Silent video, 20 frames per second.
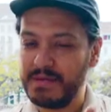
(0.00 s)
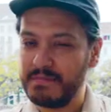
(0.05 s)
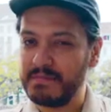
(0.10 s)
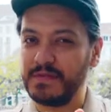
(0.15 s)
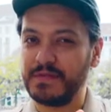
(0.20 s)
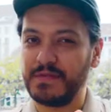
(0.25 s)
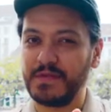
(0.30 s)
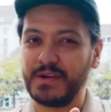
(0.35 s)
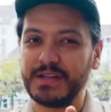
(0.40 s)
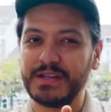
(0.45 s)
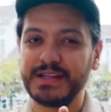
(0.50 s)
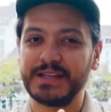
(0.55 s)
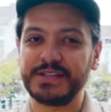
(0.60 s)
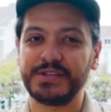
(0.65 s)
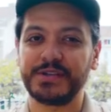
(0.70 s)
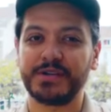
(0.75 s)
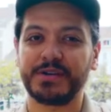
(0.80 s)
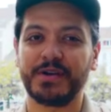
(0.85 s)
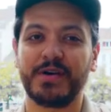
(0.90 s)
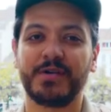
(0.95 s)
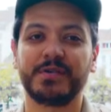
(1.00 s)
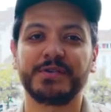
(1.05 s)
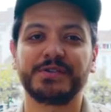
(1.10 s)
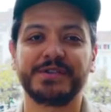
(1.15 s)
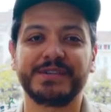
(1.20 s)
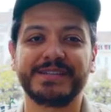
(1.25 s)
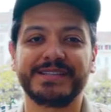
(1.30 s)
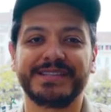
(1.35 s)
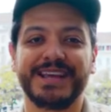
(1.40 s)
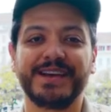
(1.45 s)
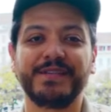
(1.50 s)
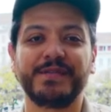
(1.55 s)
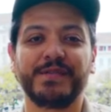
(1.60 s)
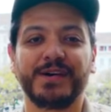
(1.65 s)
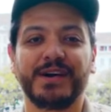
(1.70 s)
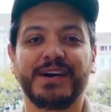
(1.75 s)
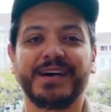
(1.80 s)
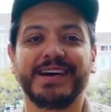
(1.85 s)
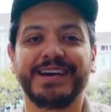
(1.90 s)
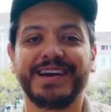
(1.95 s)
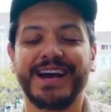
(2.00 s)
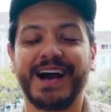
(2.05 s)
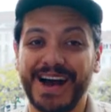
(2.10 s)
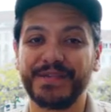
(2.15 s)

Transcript: before I let you go, just FYI,